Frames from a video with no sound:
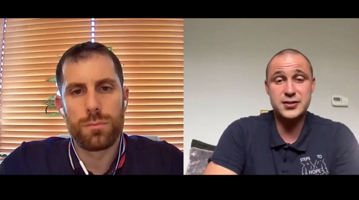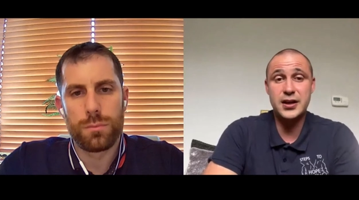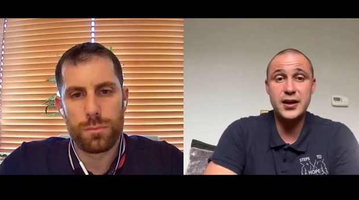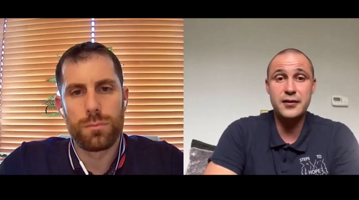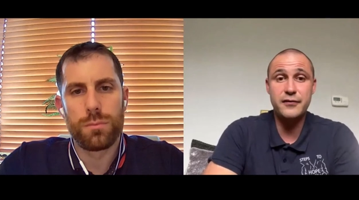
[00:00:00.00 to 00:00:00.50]
Speaker 1: this
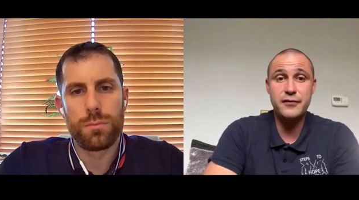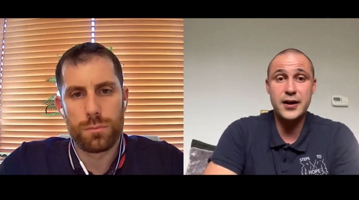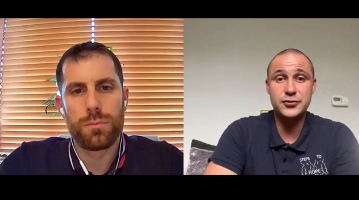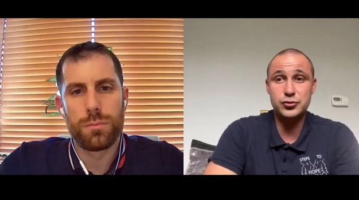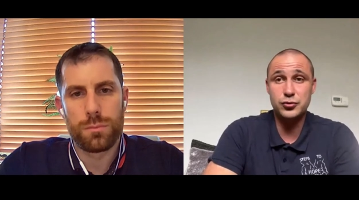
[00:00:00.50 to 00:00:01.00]
catering
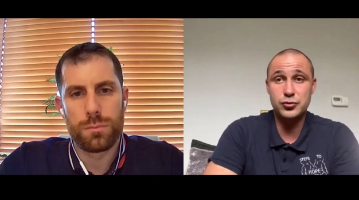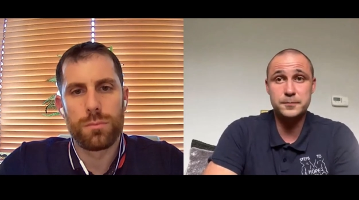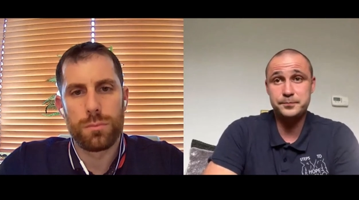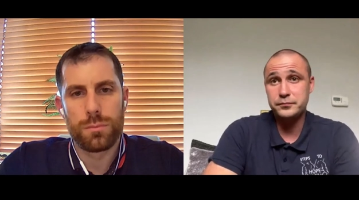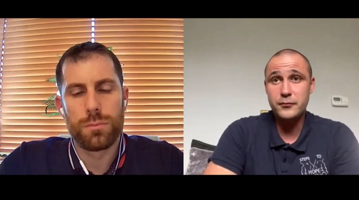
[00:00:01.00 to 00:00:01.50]
van.
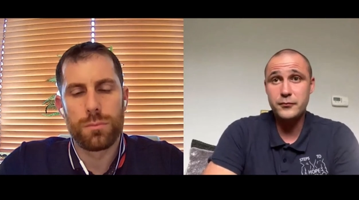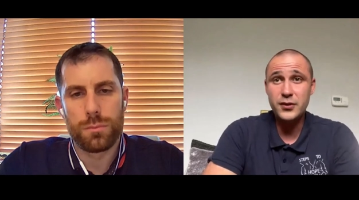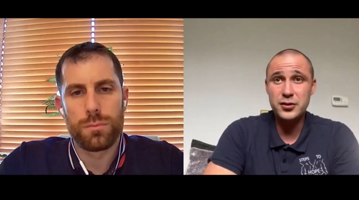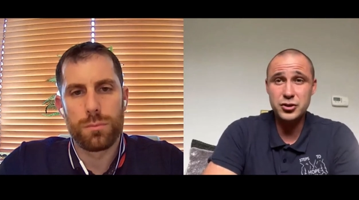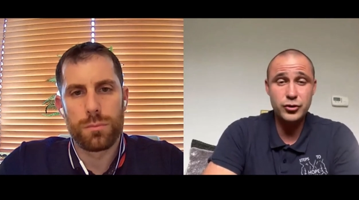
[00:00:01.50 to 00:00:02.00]
So,
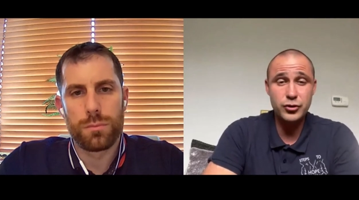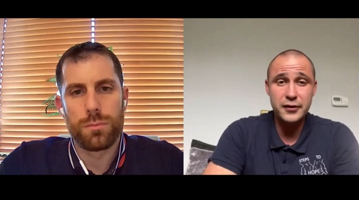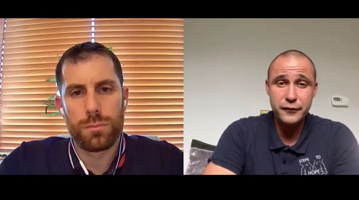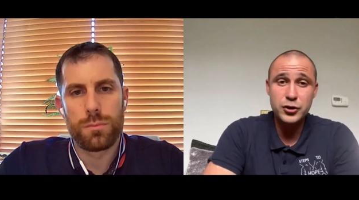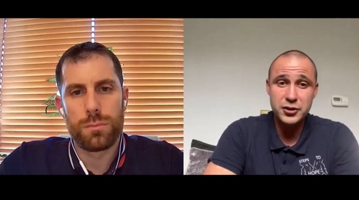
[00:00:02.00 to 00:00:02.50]
just
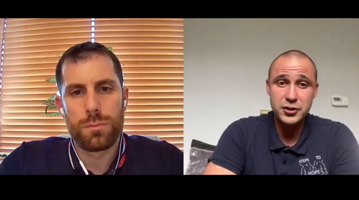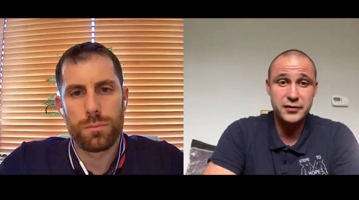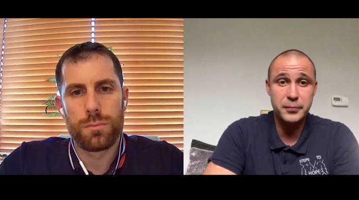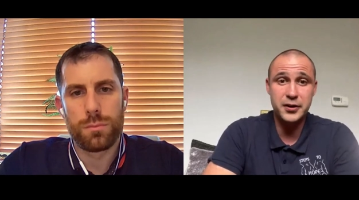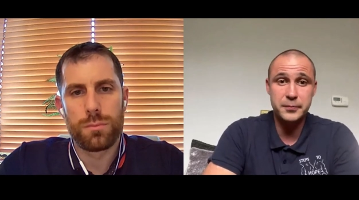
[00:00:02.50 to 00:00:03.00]
really
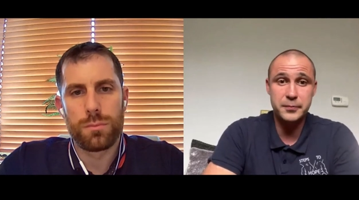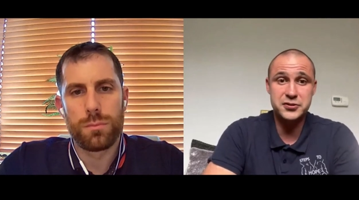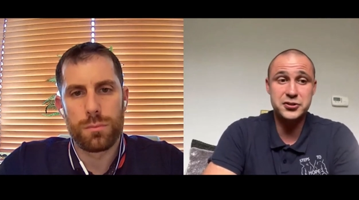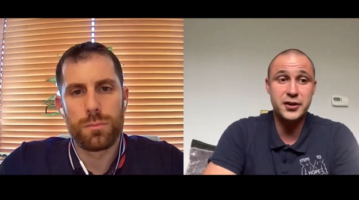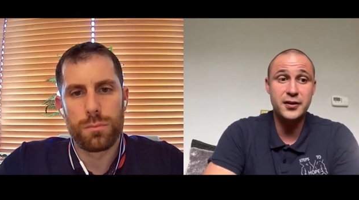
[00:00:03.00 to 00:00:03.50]
fortunate to be in the
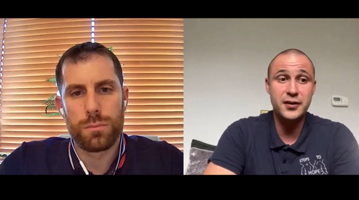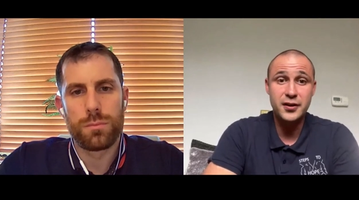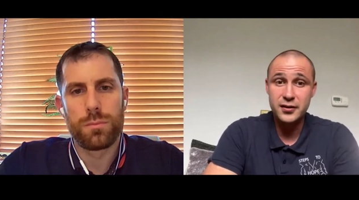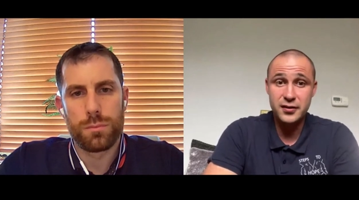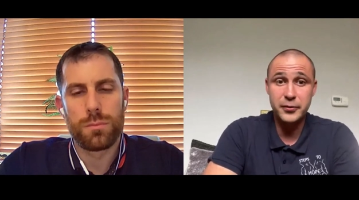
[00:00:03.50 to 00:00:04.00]
position
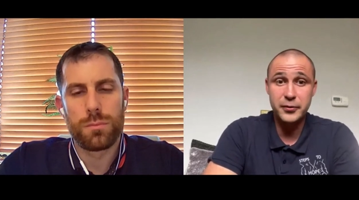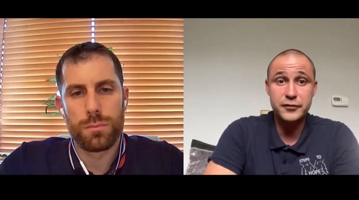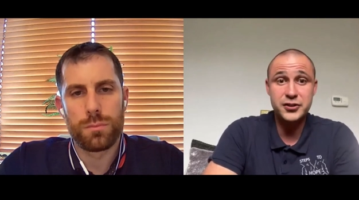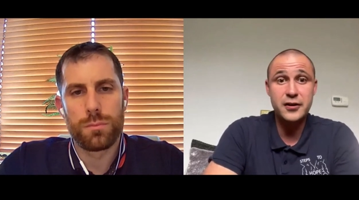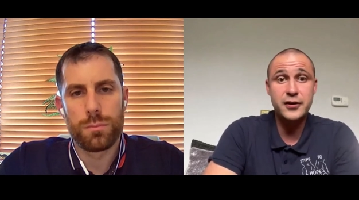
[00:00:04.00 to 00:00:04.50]
to
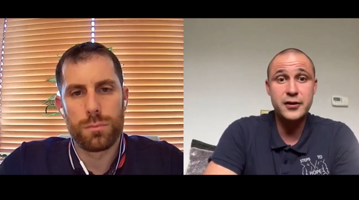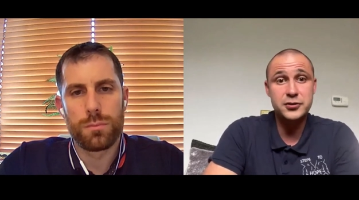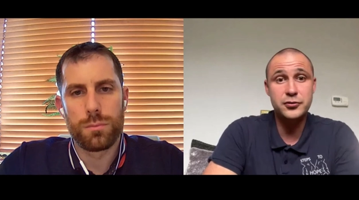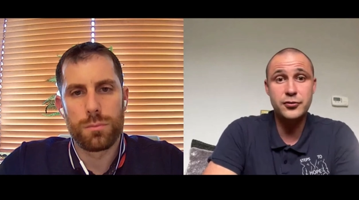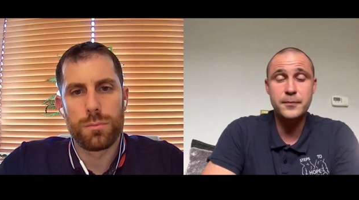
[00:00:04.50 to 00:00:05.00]
be of
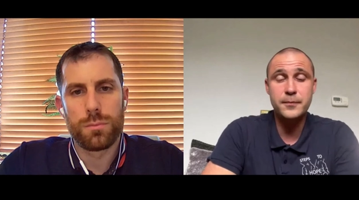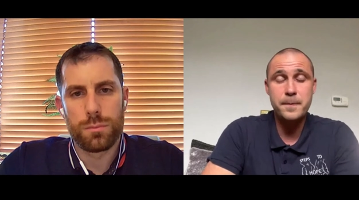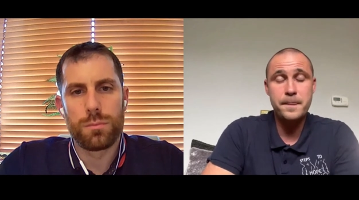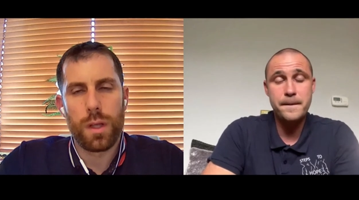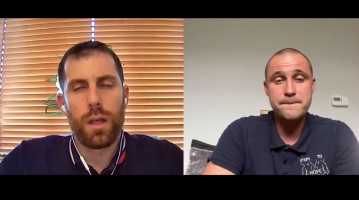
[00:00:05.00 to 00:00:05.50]
service. You know.
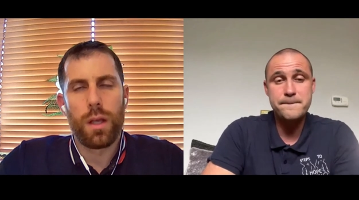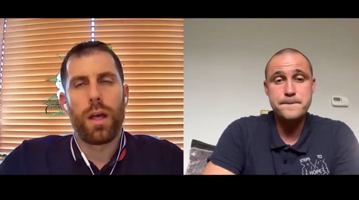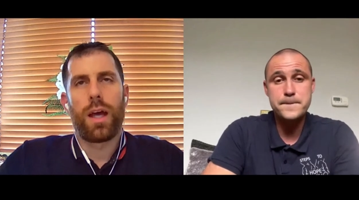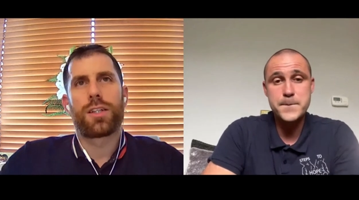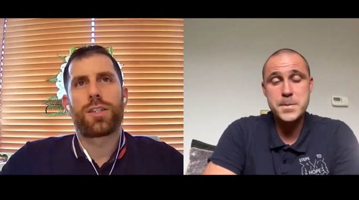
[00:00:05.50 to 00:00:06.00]

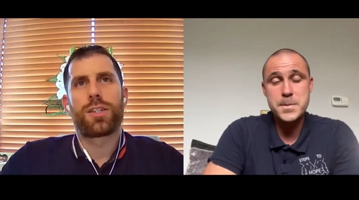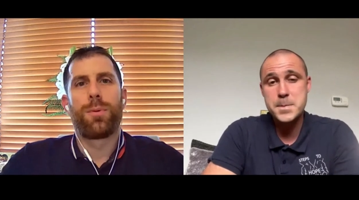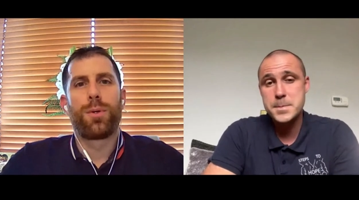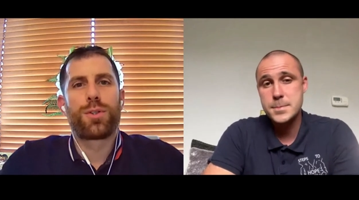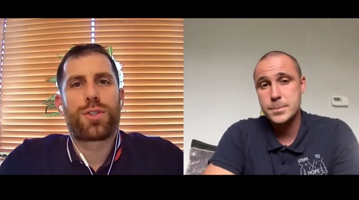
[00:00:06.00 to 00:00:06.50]
Speaker 2: And I
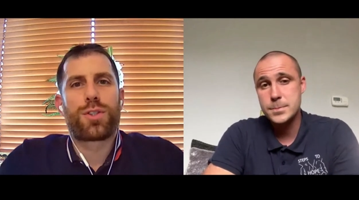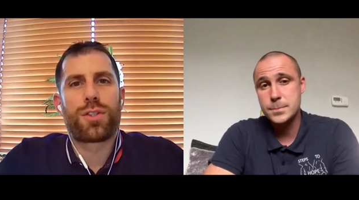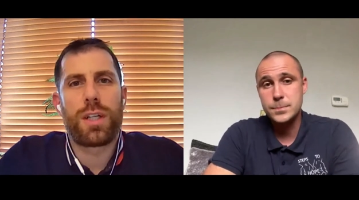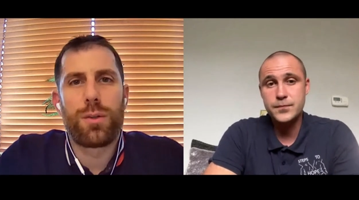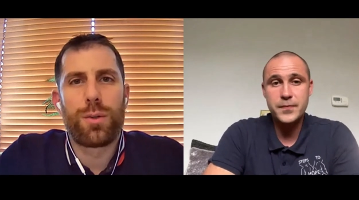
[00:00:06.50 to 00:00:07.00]

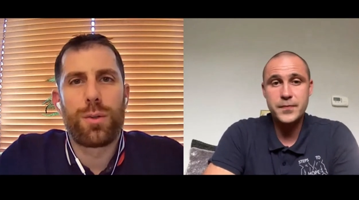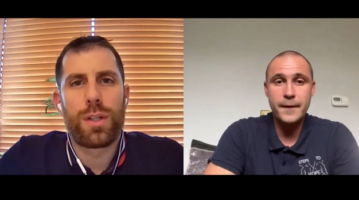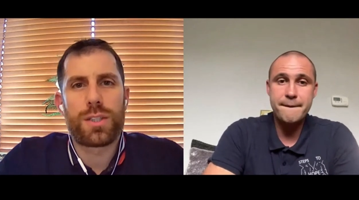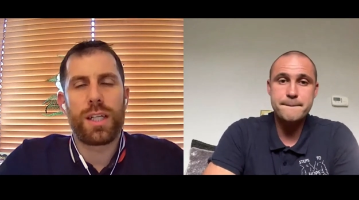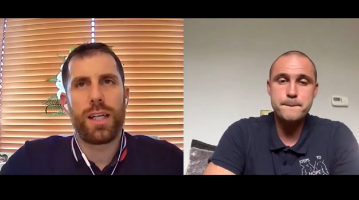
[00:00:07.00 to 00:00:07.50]
suppose you know
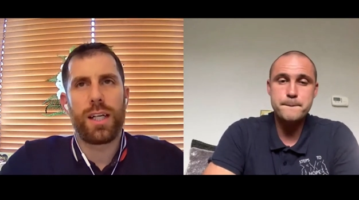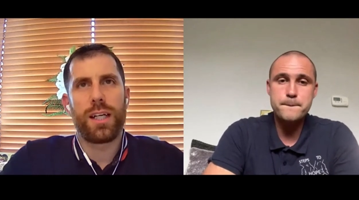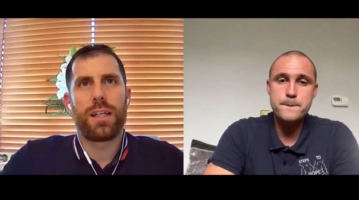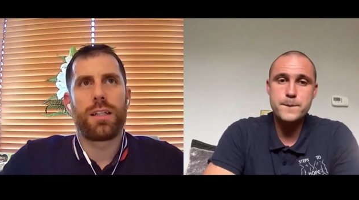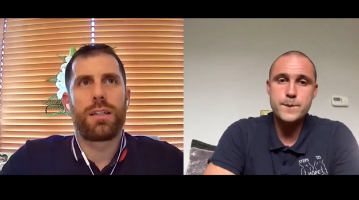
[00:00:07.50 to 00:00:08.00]
they
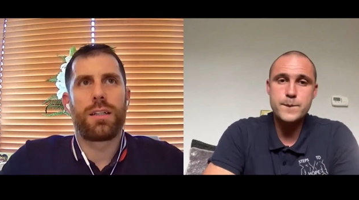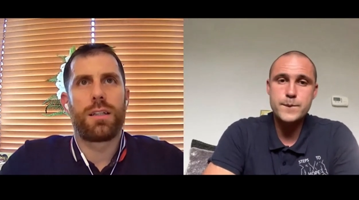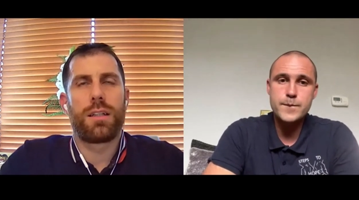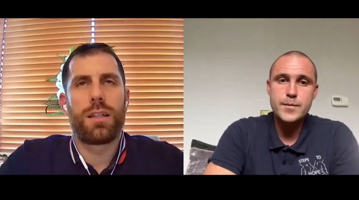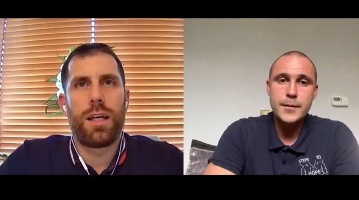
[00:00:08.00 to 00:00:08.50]
say
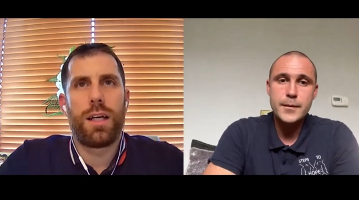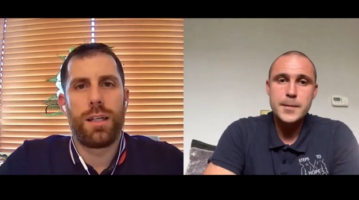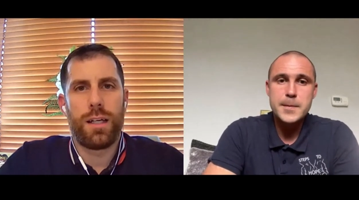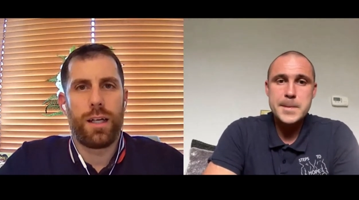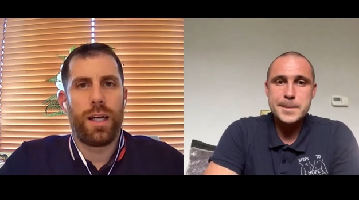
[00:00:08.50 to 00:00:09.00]

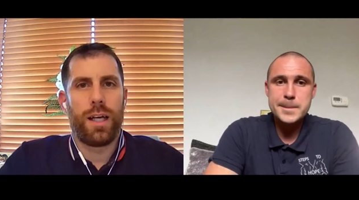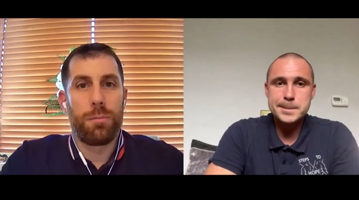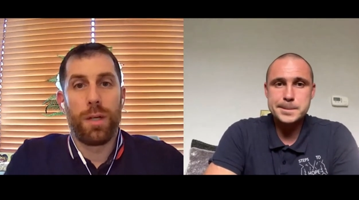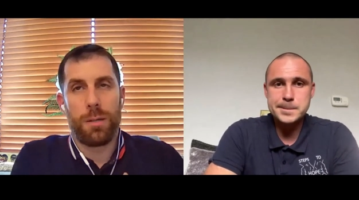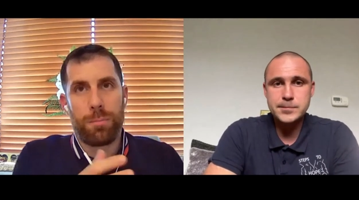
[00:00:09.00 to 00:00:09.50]

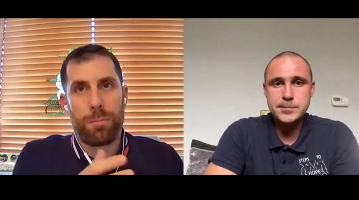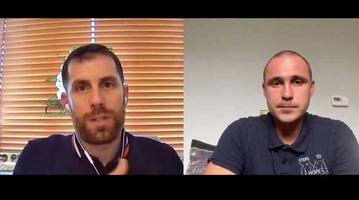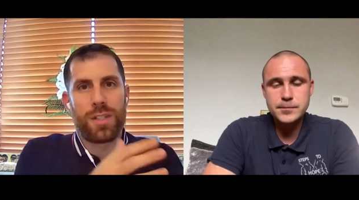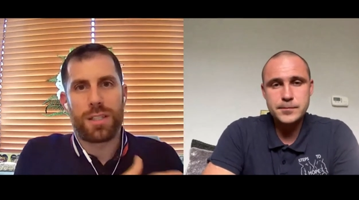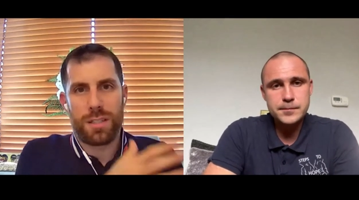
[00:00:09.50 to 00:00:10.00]
in in
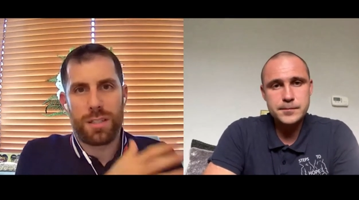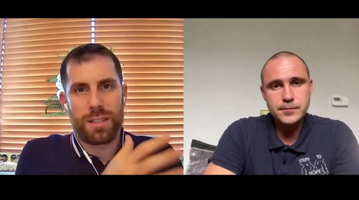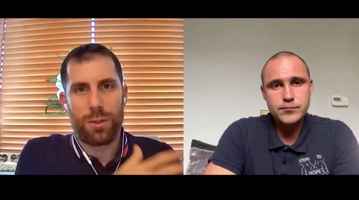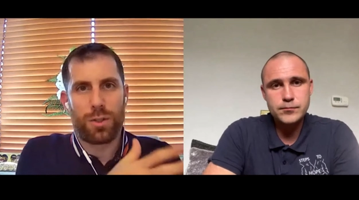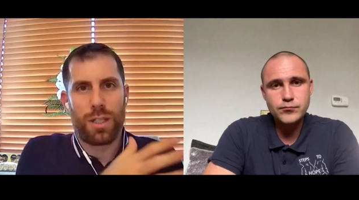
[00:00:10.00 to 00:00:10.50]
business,
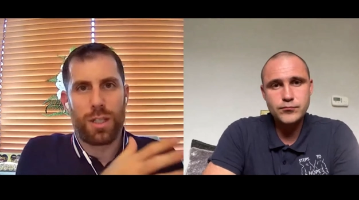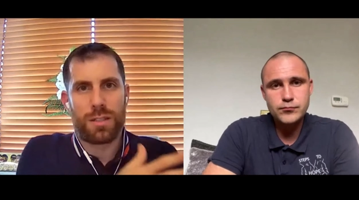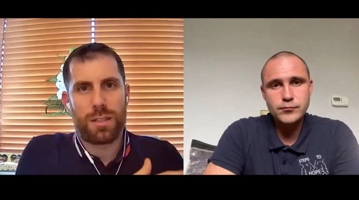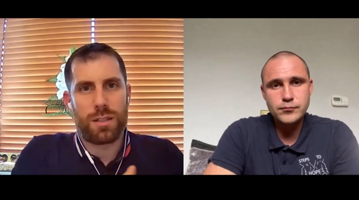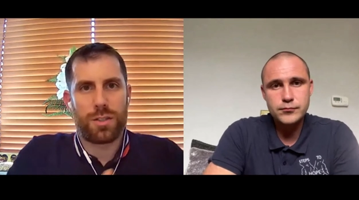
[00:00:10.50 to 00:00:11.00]
you know,
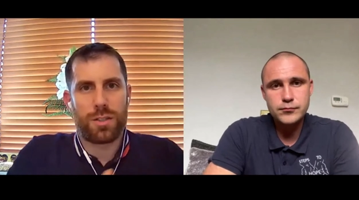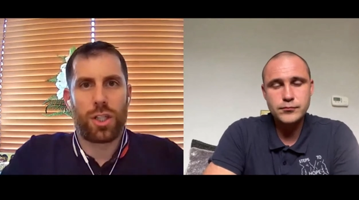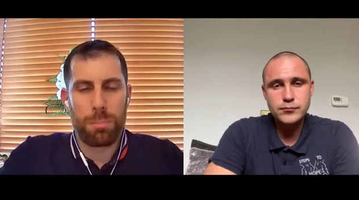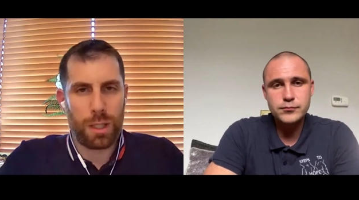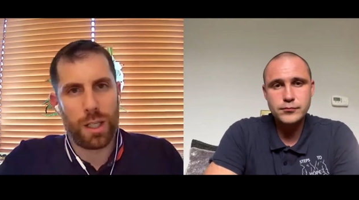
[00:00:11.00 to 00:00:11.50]
it's it,
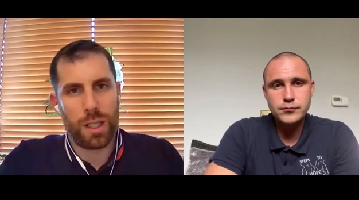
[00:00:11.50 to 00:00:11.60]
you can be